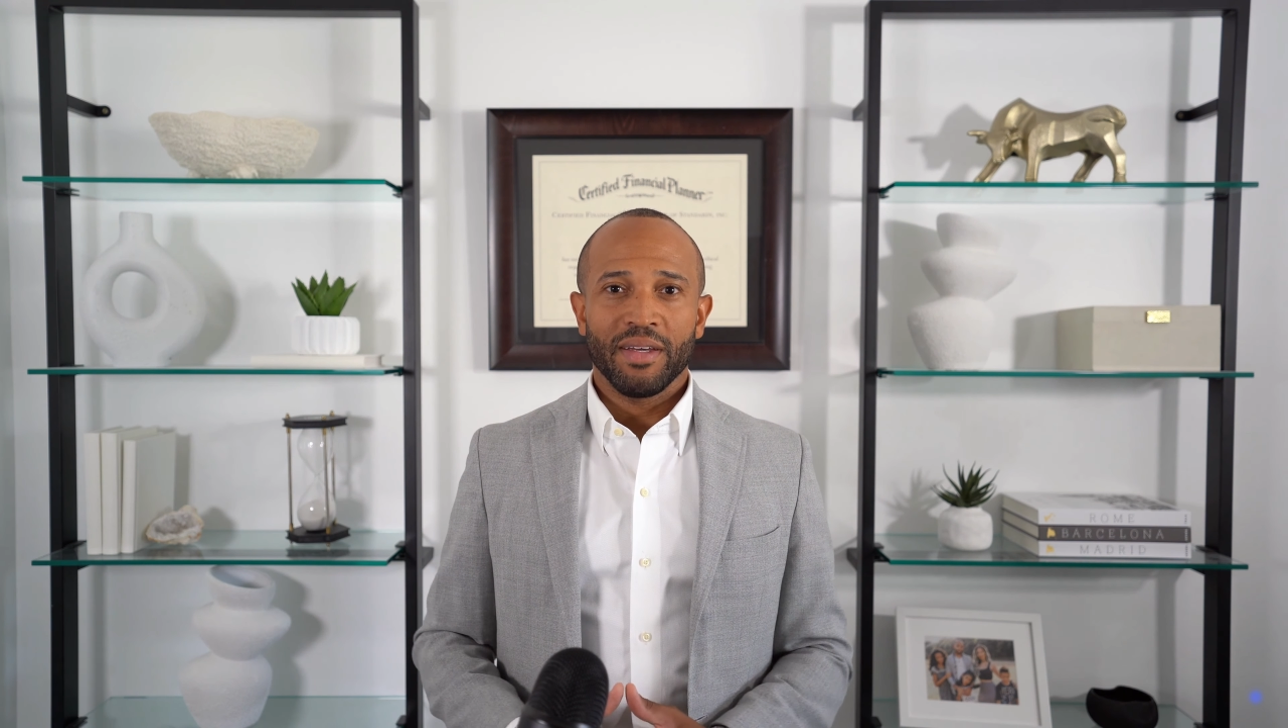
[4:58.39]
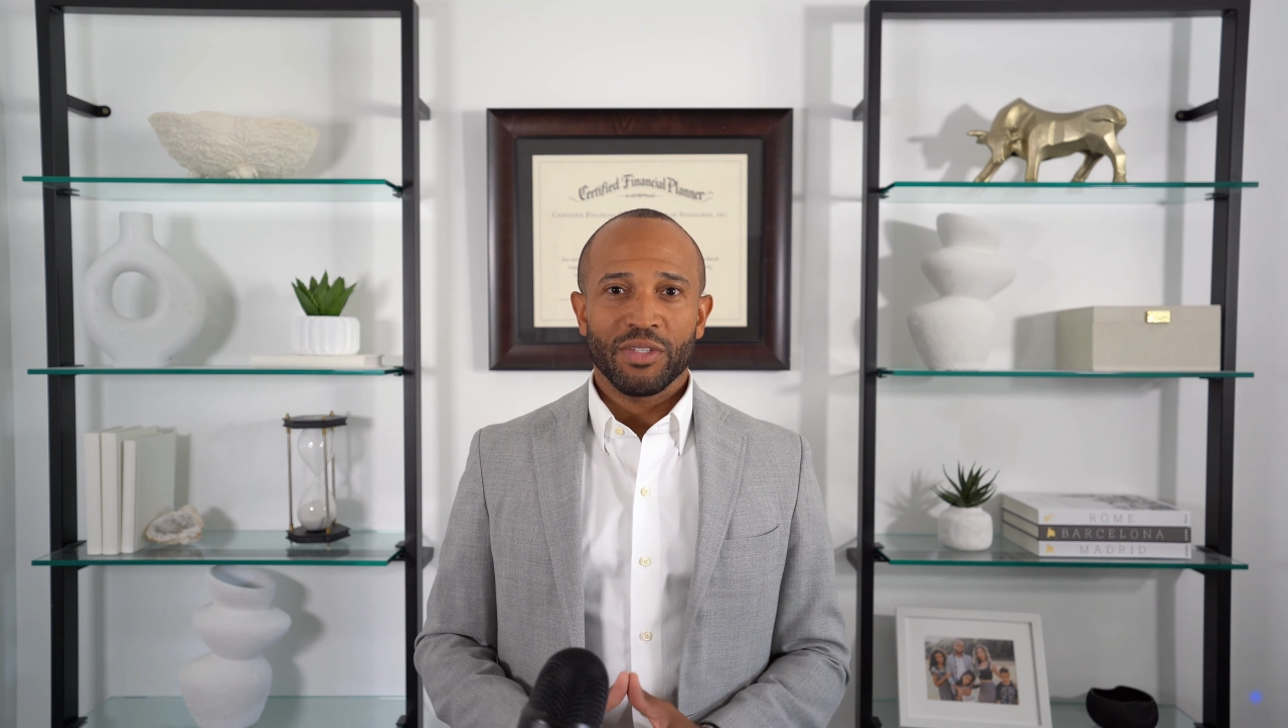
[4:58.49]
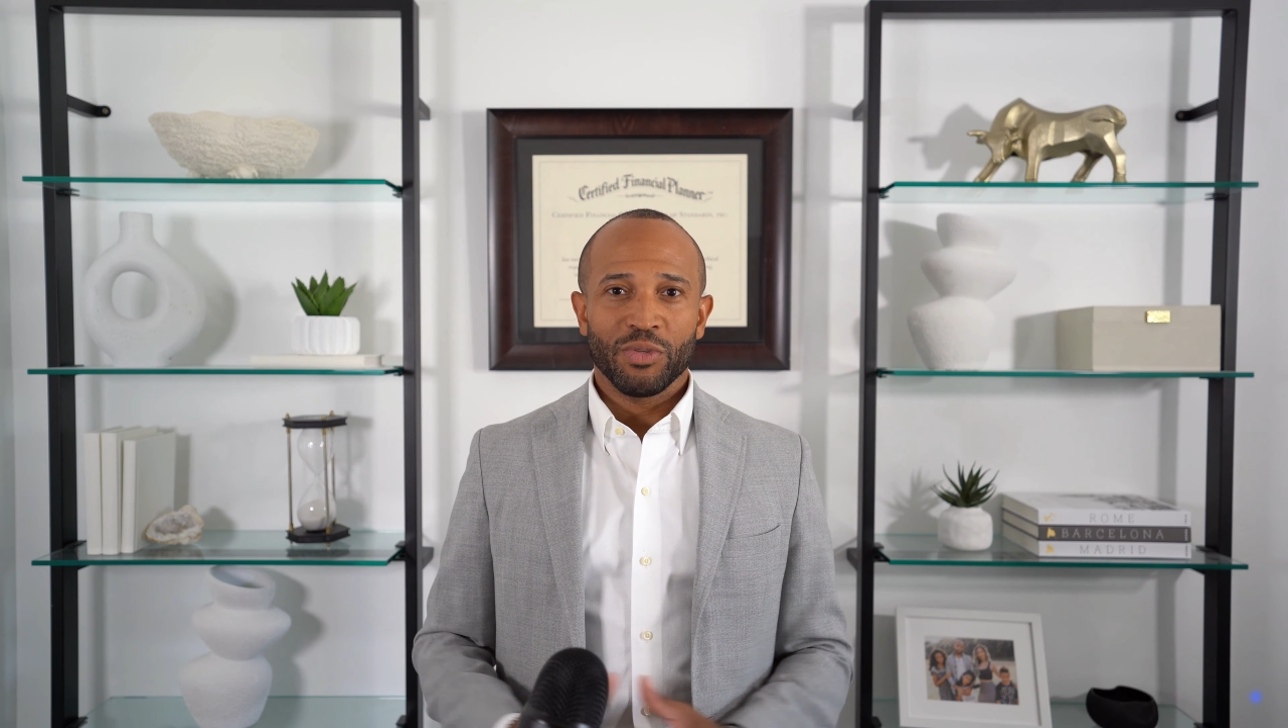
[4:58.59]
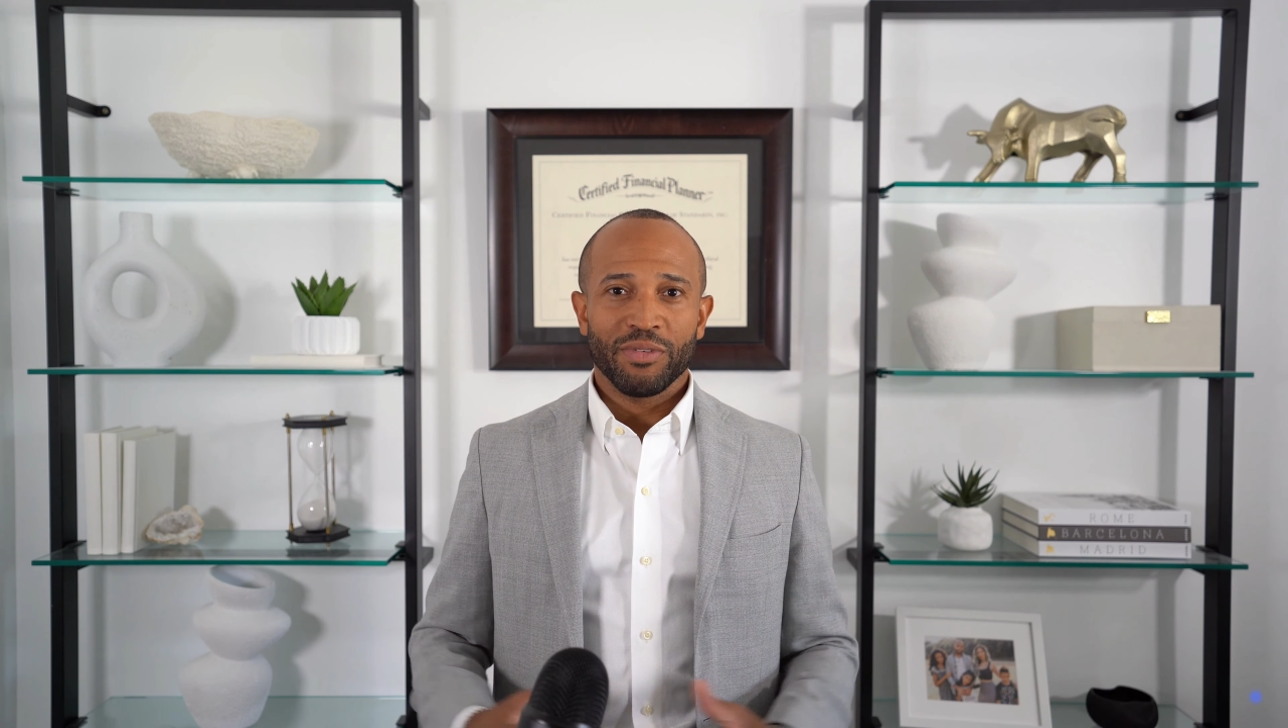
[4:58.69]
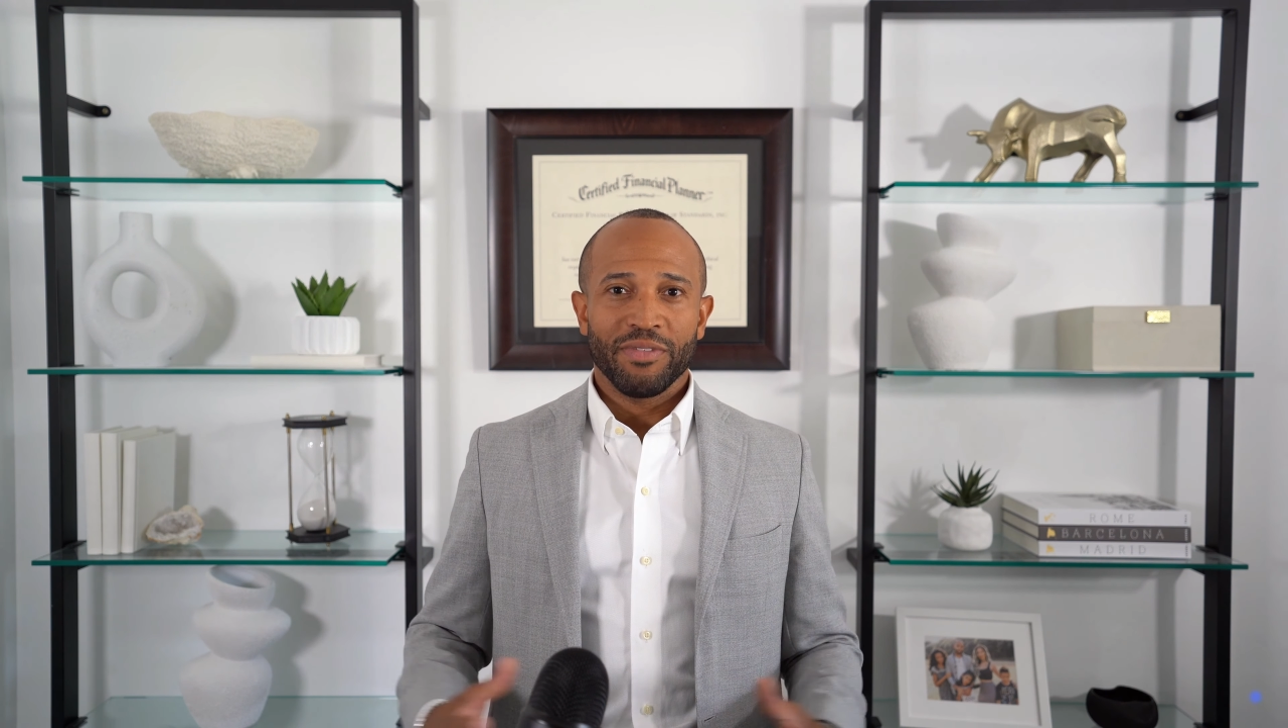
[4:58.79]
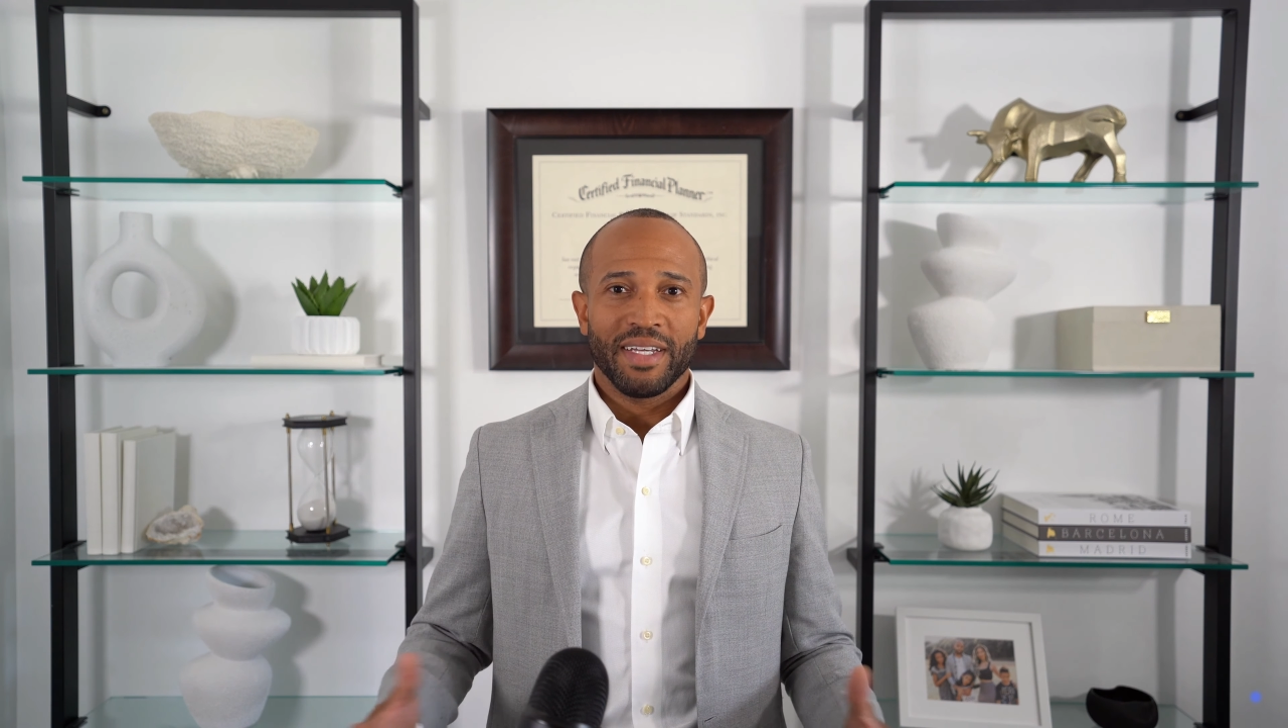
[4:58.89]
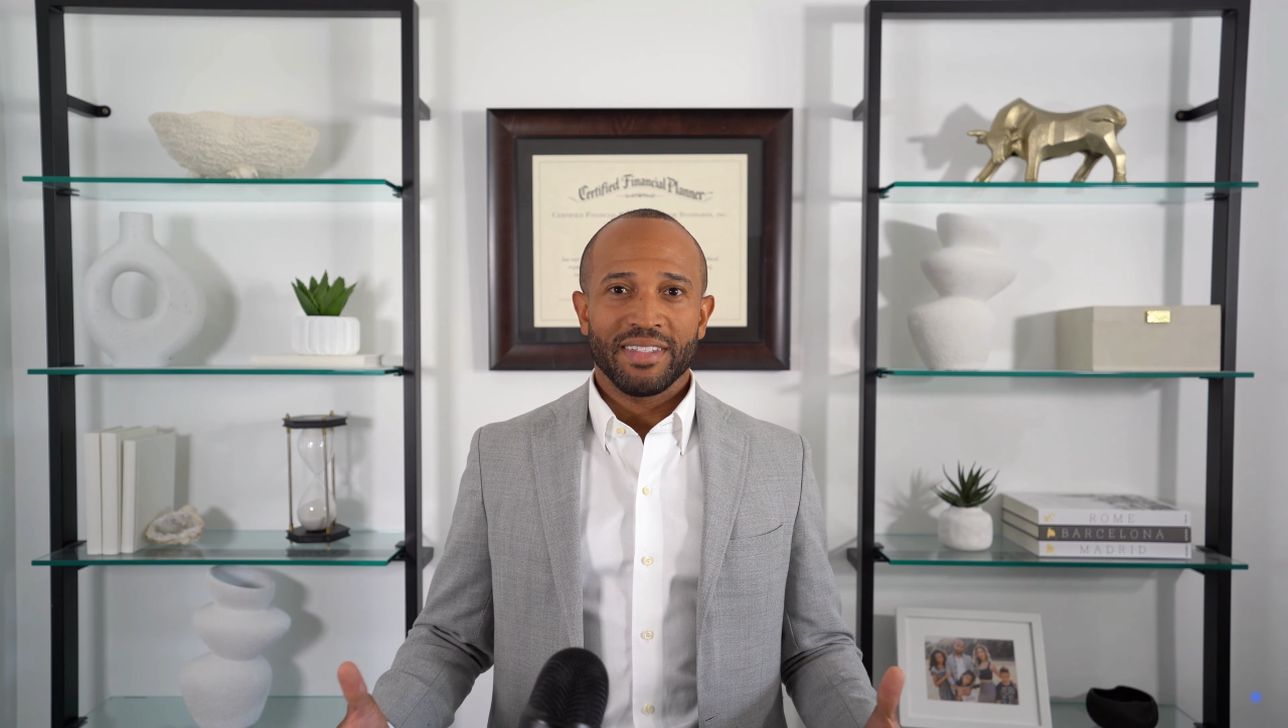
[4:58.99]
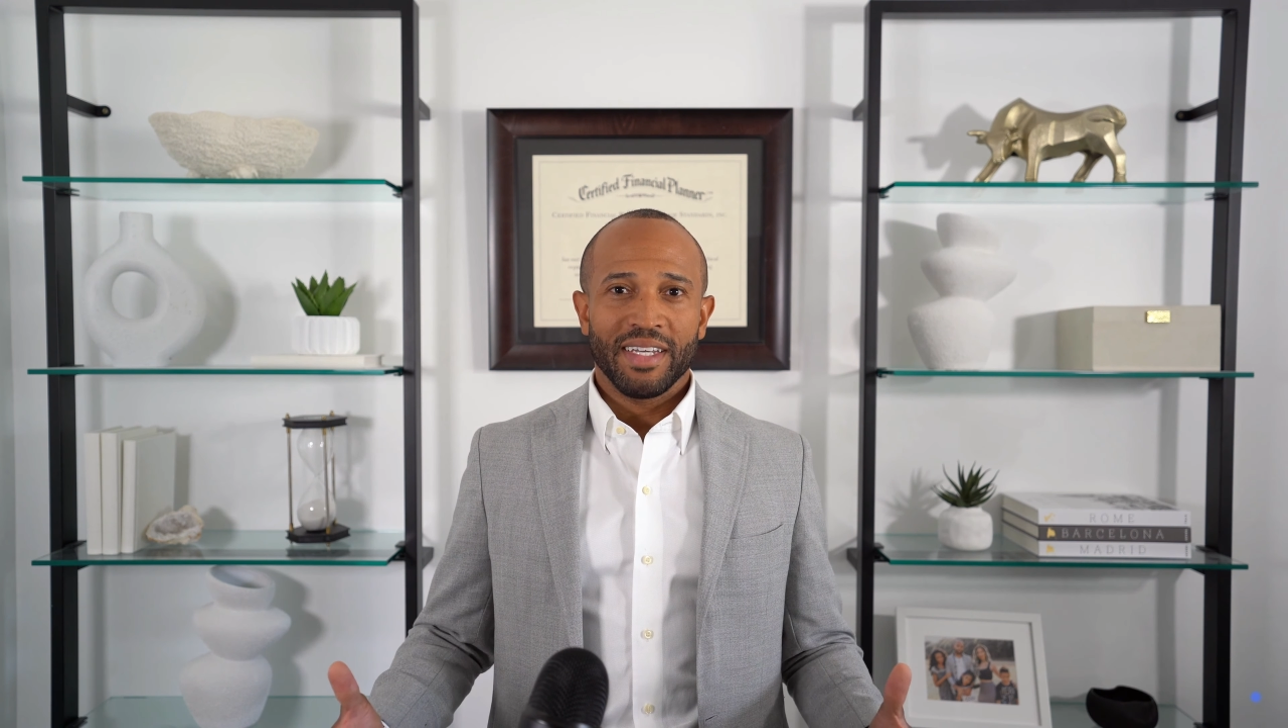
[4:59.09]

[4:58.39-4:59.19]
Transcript: to invest